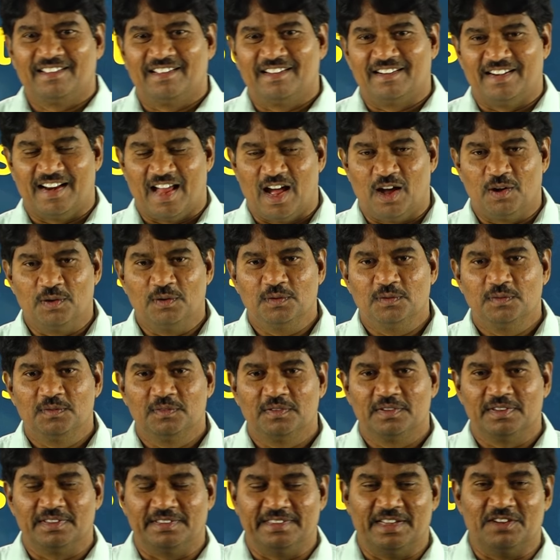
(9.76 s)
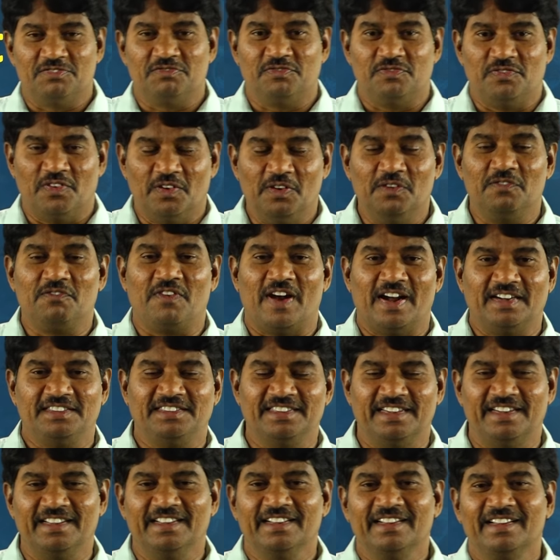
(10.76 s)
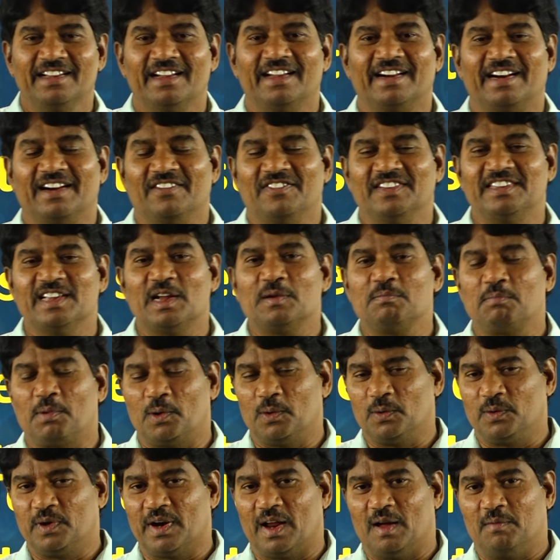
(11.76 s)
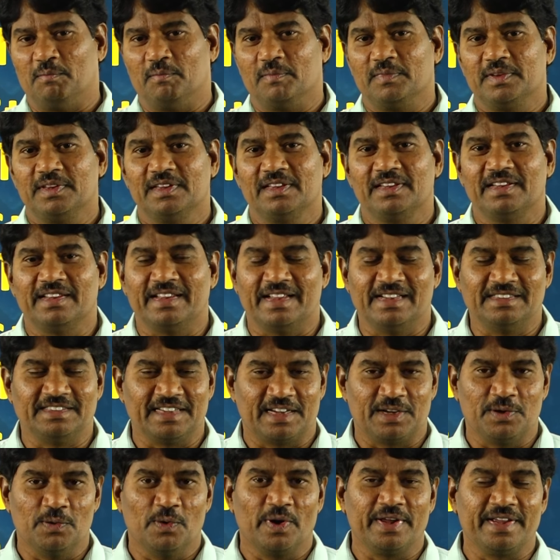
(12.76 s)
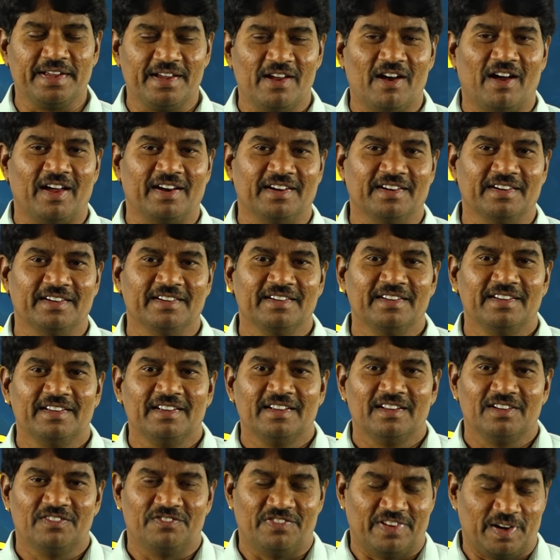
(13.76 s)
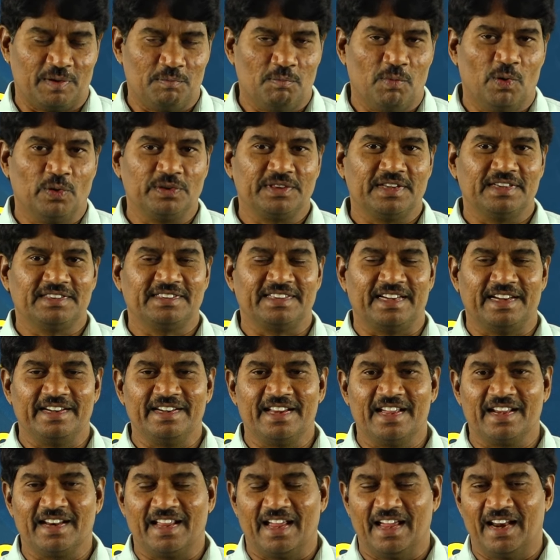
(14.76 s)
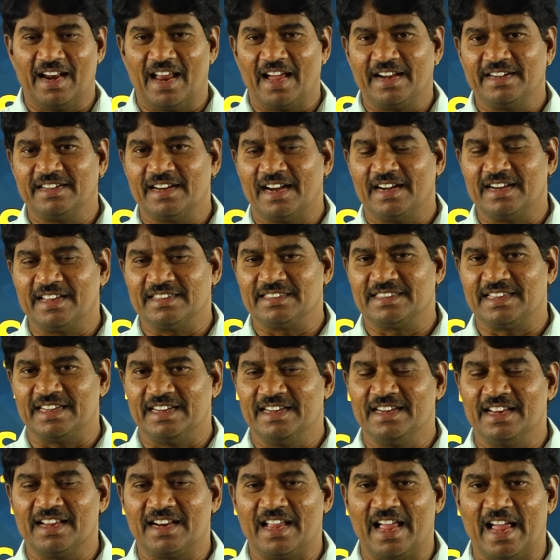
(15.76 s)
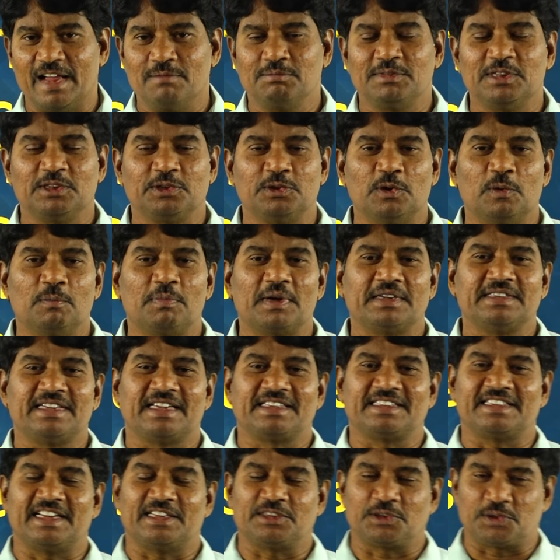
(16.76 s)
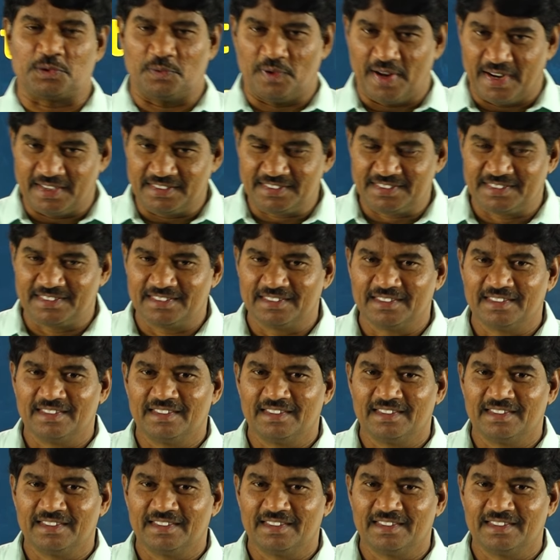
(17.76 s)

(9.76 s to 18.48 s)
Now the full-fledged revision program is going on for both senior elite and senior AIMS Super 60 students,